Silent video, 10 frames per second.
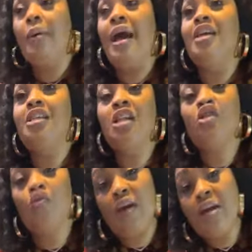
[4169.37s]
but I
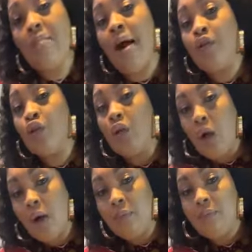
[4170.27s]
still train them how to
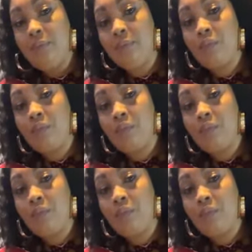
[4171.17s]
cook.